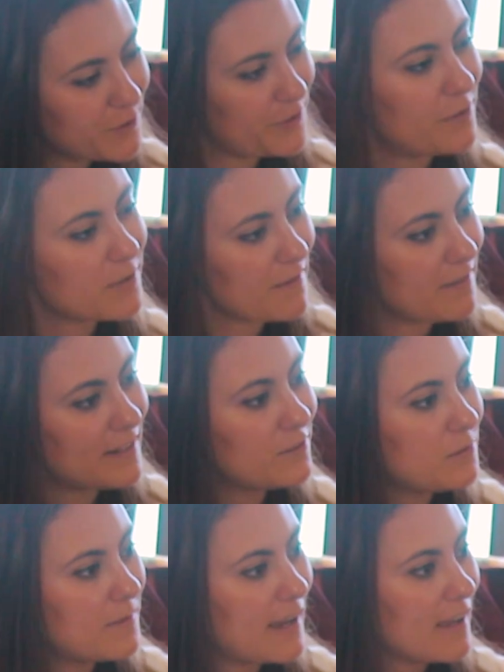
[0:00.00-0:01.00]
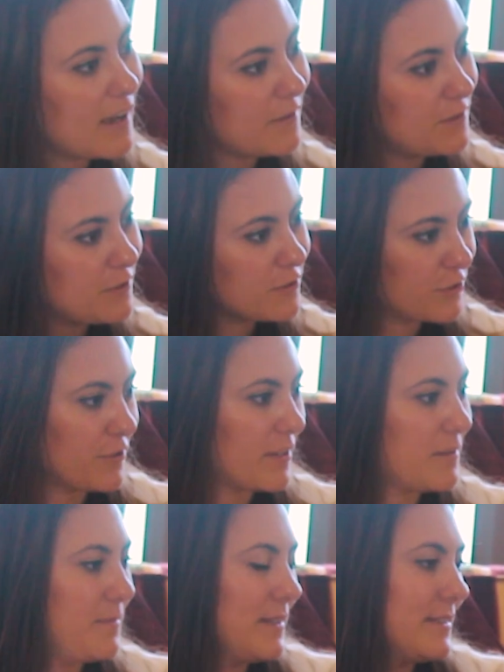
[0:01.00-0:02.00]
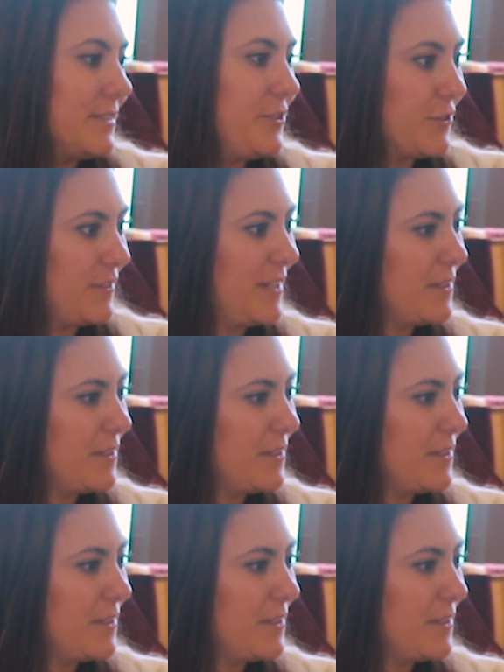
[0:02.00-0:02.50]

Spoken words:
when you arrive here in Dubai, how do you start building your